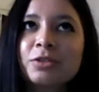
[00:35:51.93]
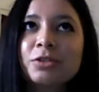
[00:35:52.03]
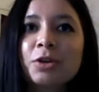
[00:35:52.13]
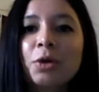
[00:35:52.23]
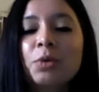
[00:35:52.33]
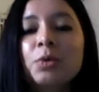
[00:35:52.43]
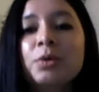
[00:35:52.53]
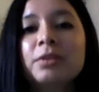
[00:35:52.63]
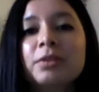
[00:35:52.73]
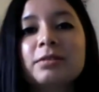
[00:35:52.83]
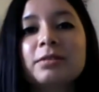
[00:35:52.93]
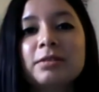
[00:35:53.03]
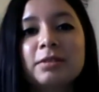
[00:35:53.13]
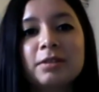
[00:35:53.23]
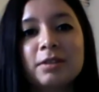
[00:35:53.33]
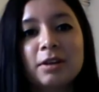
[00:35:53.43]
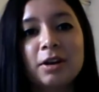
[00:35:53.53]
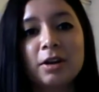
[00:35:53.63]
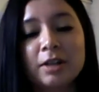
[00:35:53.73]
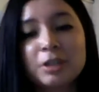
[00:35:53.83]
So
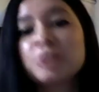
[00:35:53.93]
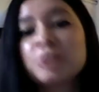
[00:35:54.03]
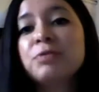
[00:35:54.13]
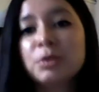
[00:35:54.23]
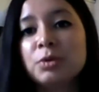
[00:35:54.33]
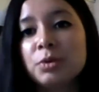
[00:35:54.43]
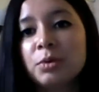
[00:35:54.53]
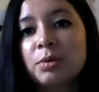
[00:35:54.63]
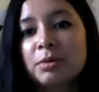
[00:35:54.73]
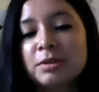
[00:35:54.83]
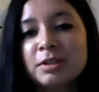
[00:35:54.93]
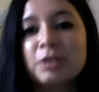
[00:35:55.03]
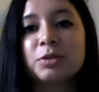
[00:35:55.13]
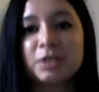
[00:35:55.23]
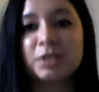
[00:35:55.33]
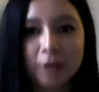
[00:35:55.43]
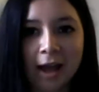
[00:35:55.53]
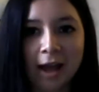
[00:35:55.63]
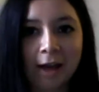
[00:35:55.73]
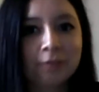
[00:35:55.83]
each of you, still
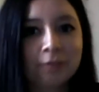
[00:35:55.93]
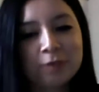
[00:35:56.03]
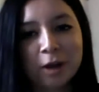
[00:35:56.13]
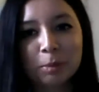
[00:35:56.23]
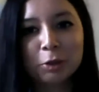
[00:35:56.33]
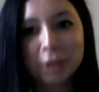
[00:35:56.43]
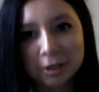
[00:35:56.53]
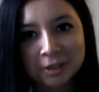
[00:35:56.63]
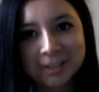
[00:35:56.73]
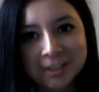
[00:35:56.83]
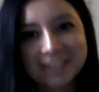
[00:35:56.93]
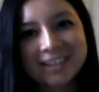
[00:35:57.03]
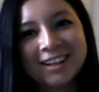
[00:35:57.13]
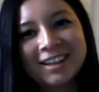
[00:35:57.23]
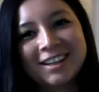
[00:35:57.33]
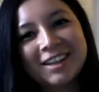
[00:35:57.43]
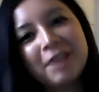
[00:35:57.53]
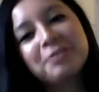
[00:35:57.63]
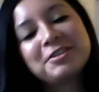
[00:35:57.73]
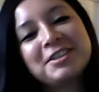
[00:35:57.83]
have a couple of years
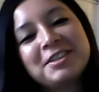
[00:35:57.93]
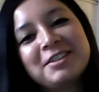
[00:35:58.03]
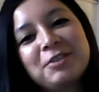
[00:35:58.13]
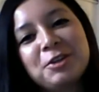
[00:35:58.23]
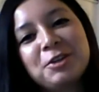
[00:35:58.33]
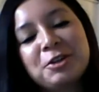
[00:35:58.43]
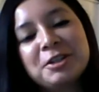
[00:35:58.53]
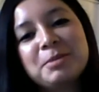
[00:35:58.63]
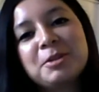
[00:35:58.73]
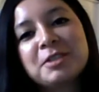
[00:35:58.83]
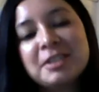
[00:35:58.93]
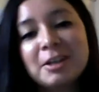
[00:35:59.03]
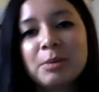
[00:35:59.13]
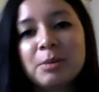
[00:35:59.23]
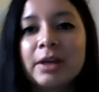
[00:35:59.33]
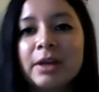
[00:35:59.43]
left in your experiences here. But